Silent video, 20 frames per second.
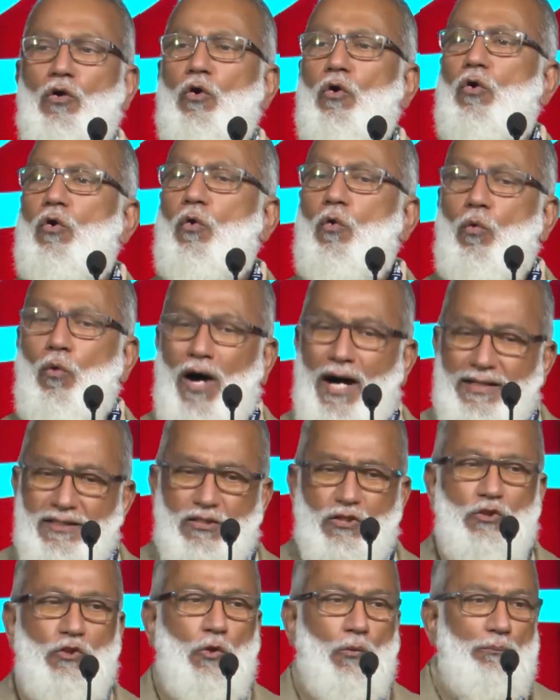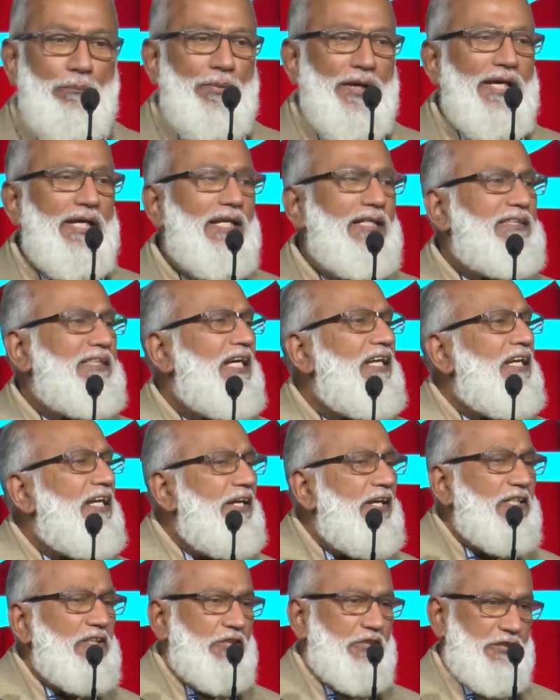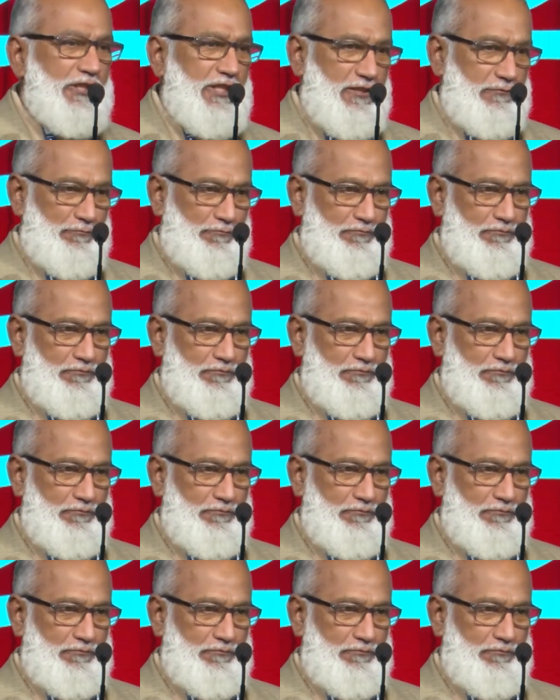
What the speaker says: who wants to build the leadership.